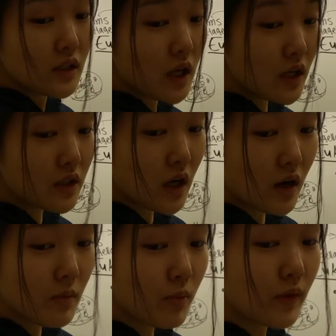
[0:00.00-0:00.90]

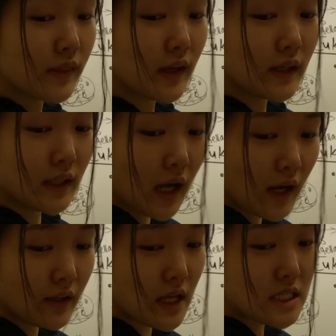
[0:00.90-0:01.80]
diatoms, when they
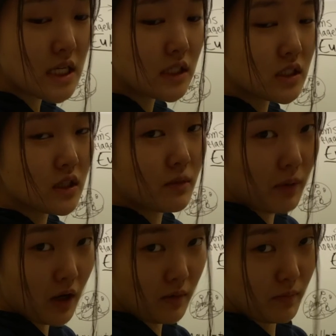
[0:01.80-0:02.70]
die, they sink to the
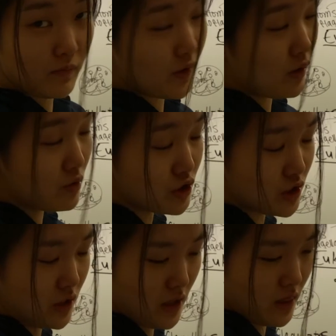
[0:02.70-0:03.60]
bottom of the
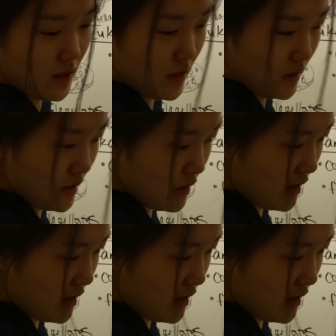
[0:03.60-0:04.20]
ocean, and then they